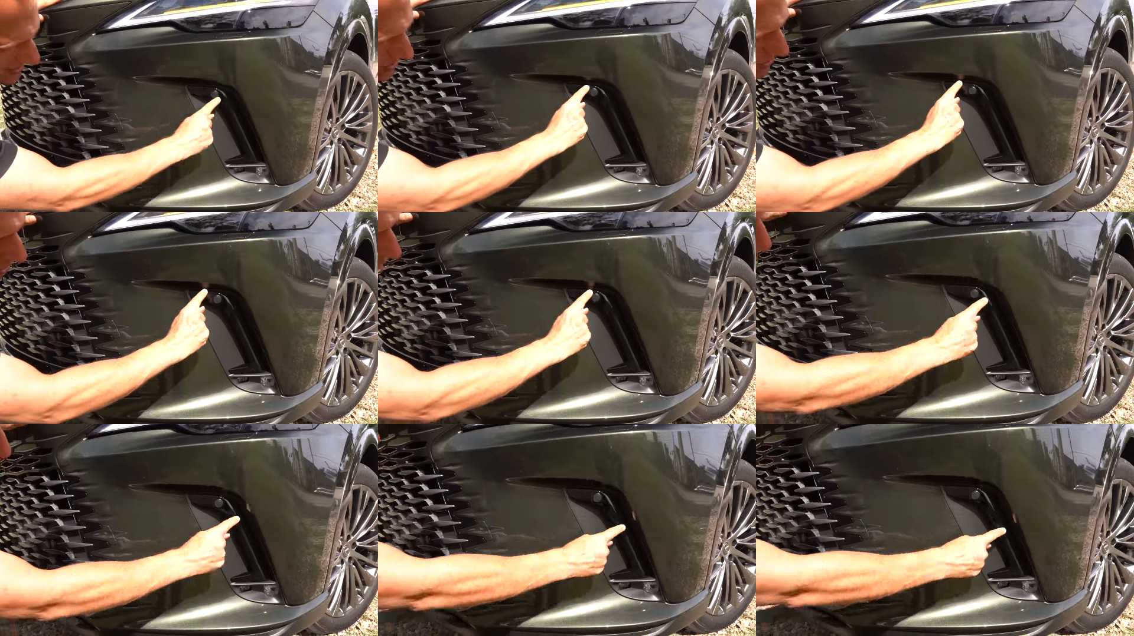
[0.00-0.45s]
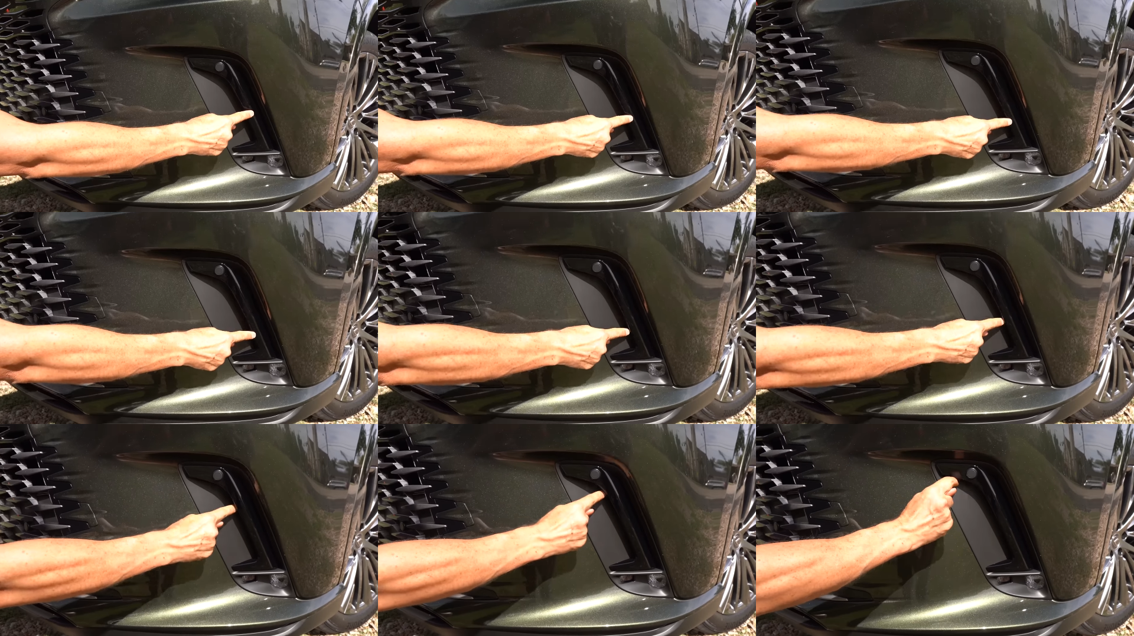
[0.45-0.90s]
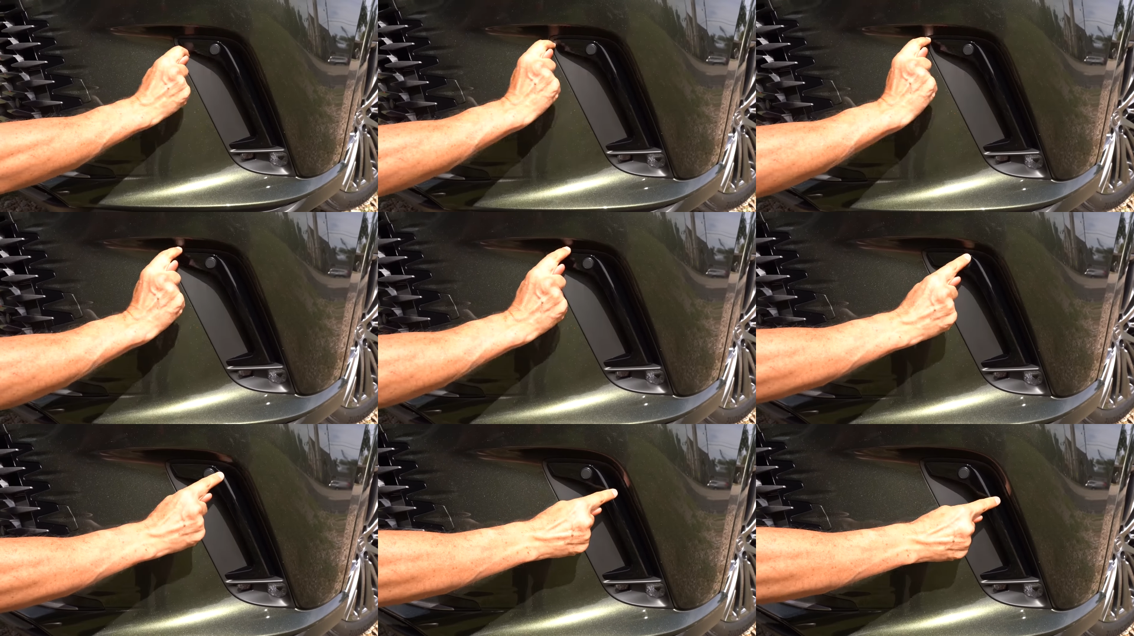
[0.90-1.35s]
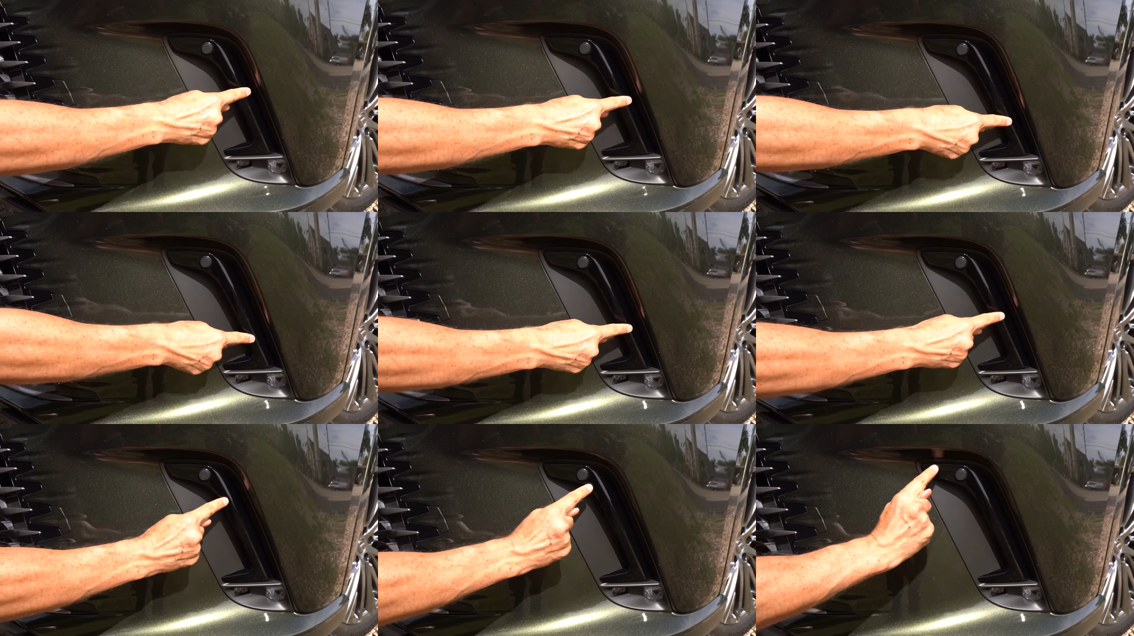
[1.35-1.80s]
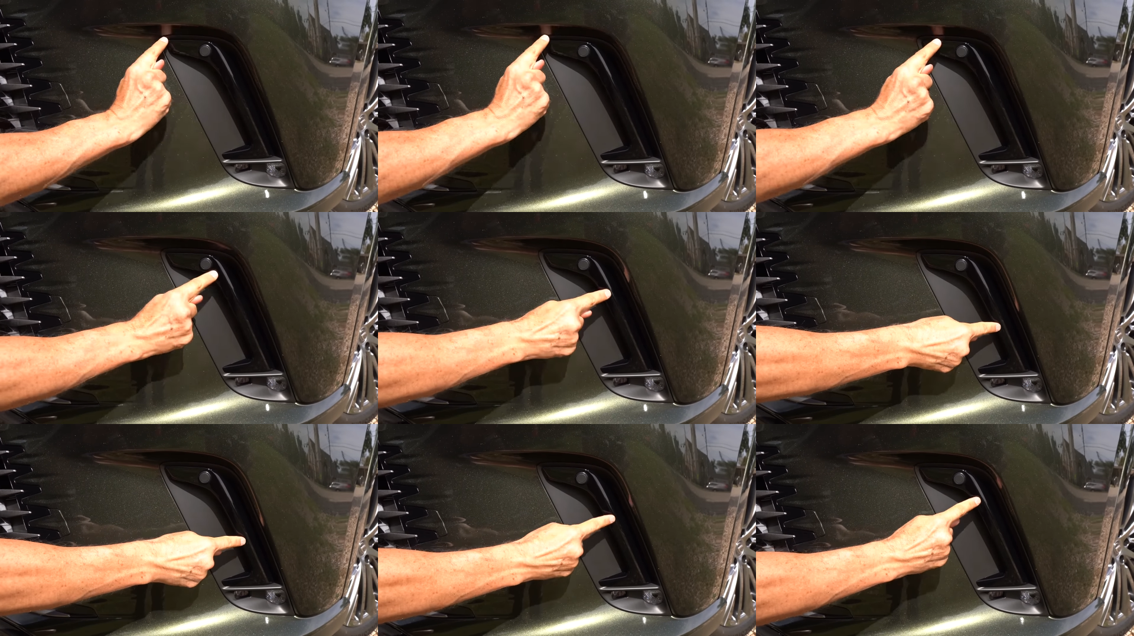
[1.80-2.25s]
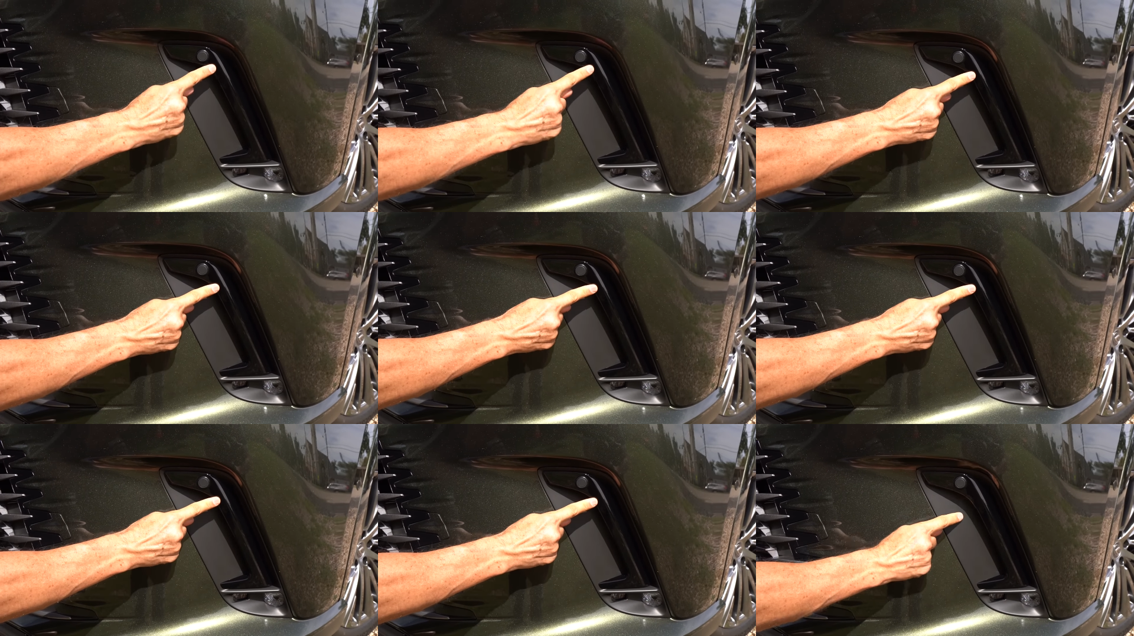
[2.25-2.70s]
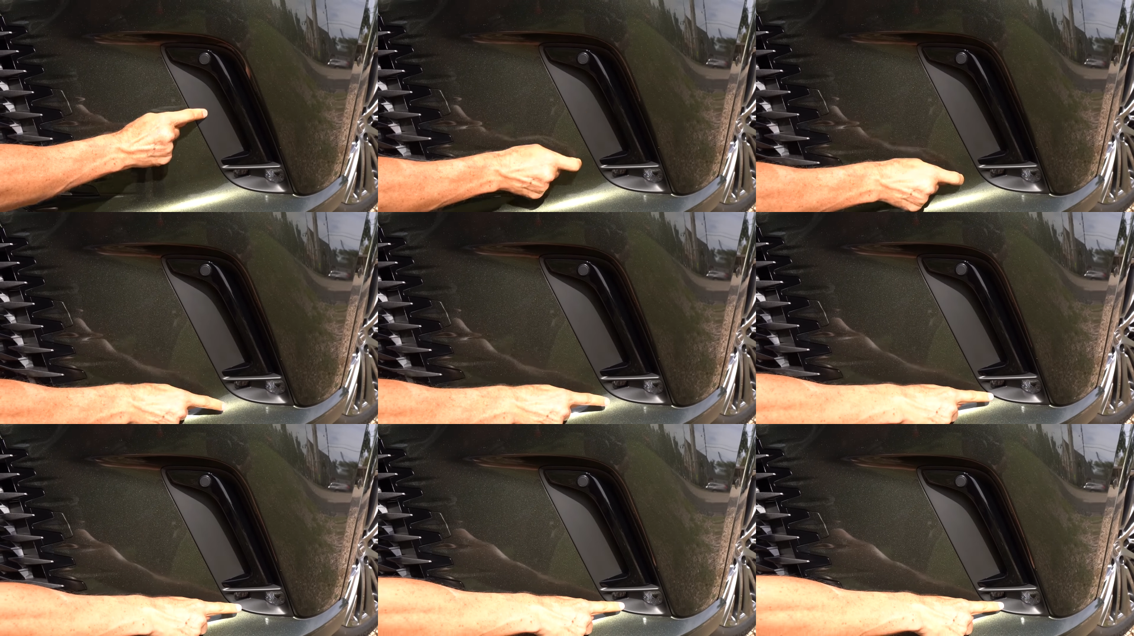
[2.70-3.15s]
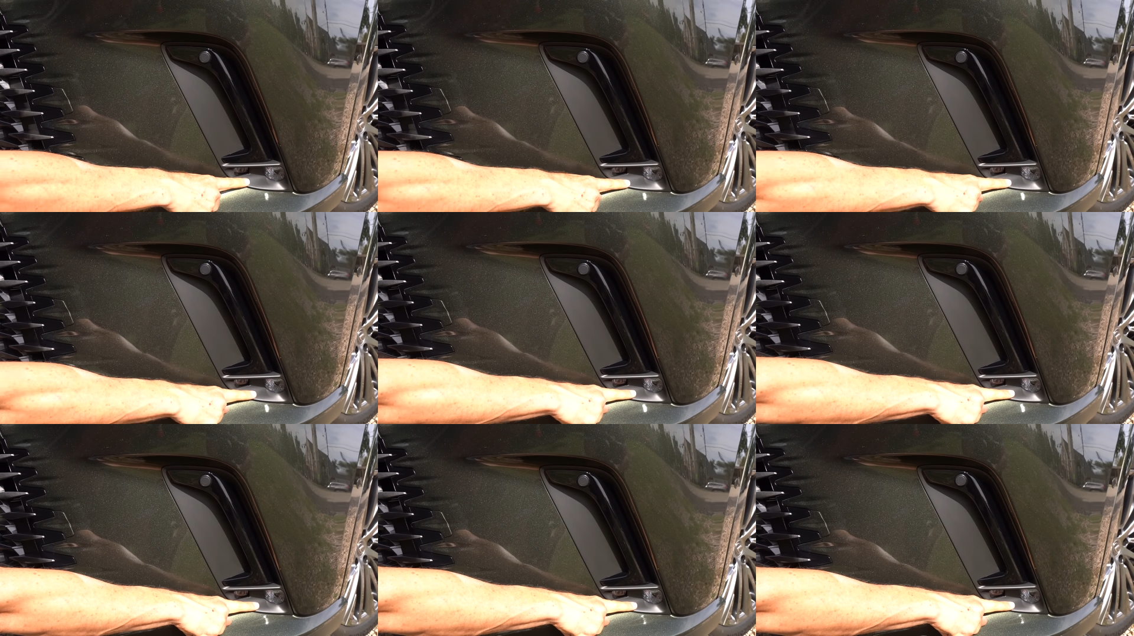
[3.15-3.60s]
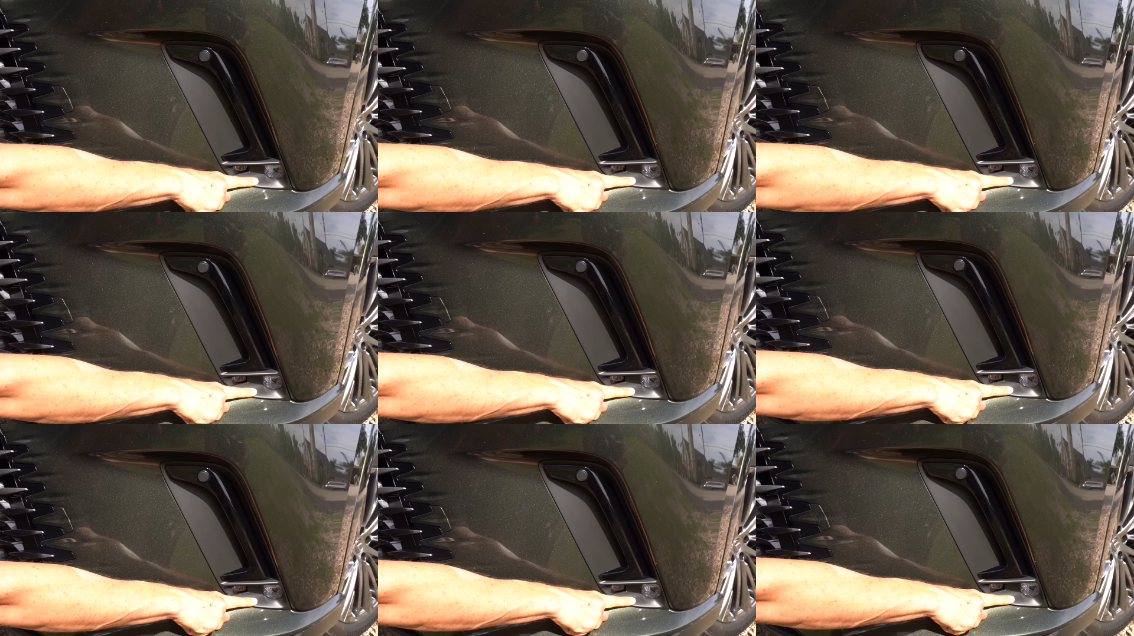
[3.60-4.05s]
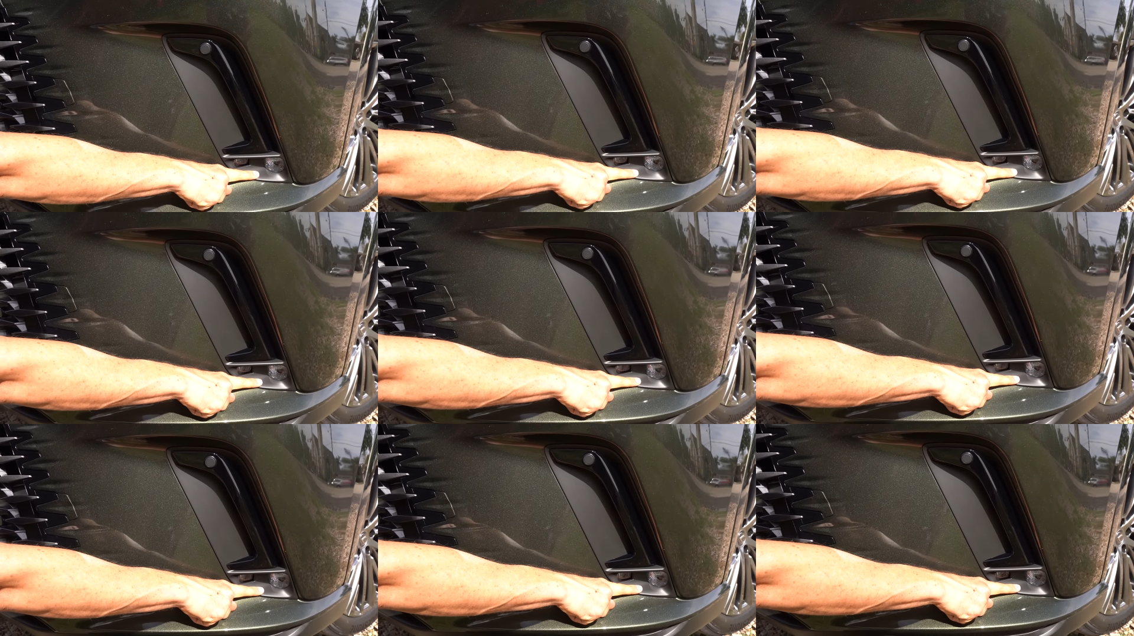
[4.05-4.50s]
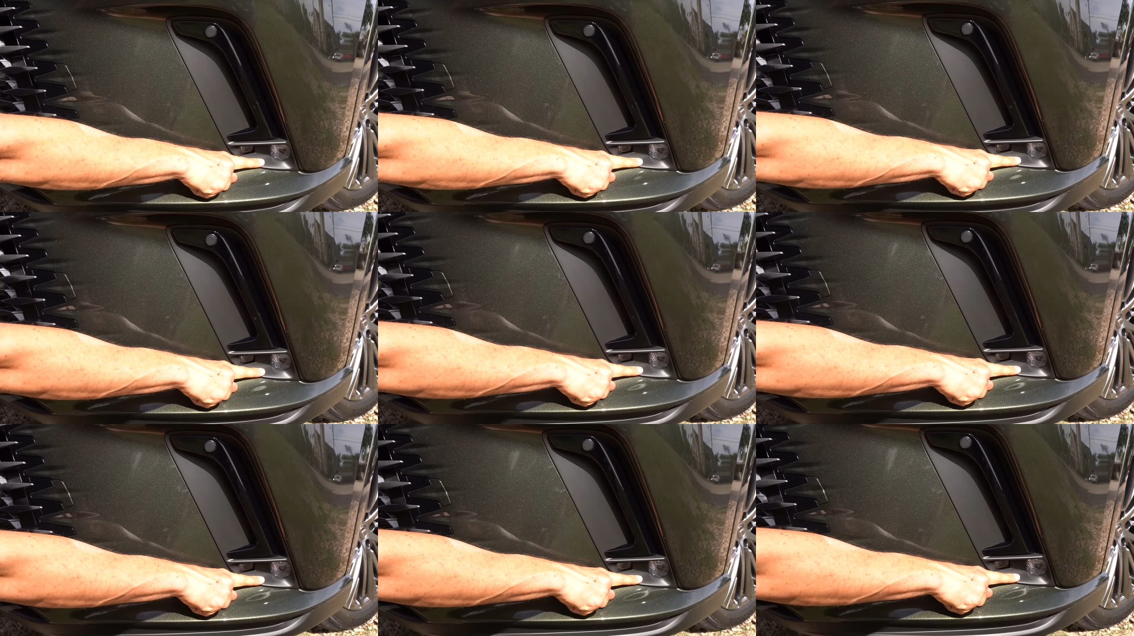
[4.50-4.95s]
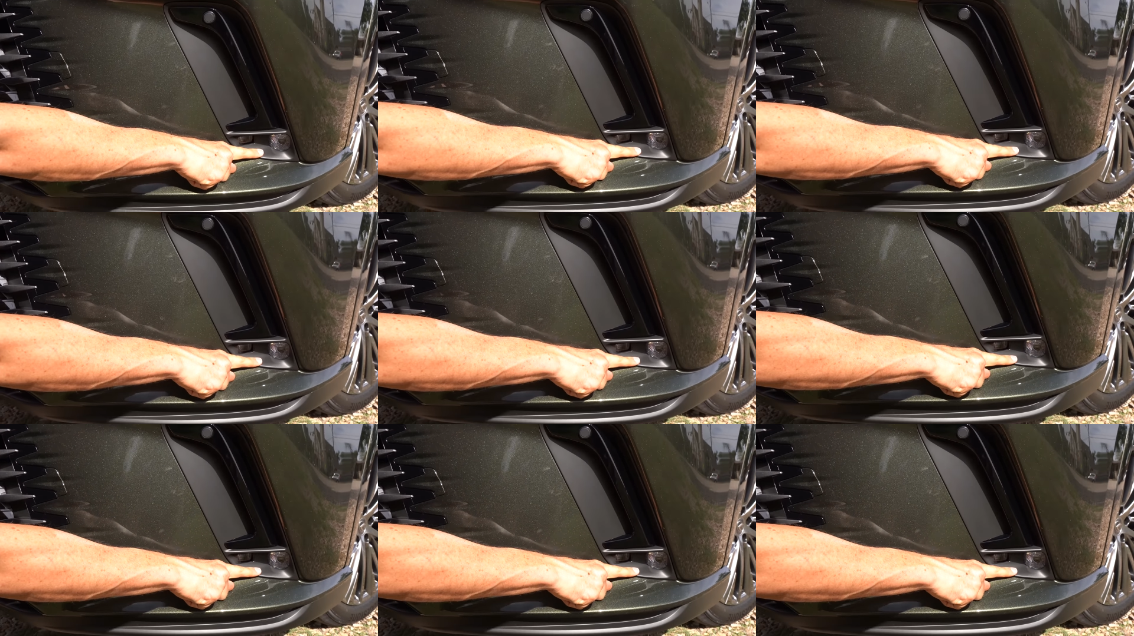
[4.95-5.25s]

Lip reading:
[unreadable: no face in view]